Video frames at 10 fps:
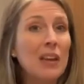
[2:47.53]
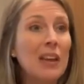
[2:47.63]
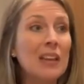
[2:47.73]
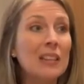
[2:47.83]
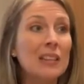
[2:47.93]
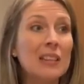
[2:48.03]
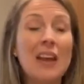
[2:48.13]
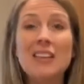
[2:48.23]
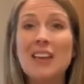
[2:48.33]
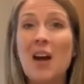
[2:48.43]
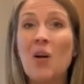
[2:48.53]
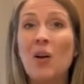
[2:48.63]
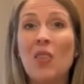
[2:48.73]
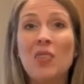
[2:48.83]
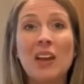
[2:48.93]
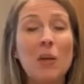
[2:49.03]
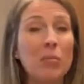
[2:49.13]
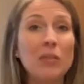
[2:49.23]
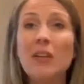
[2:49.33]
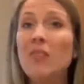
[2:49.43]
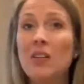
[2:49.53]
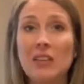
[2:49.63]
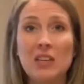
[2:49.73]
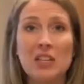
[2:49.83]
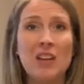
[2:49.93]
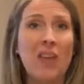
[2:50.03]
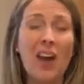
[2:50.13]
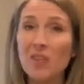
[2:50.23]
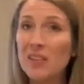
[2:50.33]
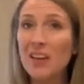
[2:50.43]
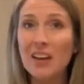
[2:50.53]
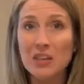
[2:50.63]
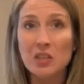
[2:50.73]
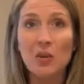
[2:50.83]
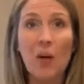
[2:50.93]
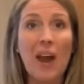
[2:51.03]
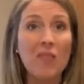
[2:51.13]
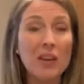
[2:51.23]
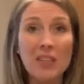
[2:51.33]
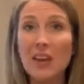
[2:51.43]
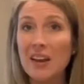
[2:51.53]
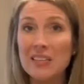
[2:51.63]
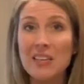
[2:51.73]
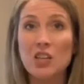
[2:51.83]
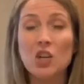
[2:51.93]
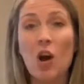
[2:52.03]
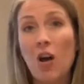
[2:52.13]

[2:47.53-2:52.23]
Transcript: it lays out the complete foundation of everything I do, everything I teach,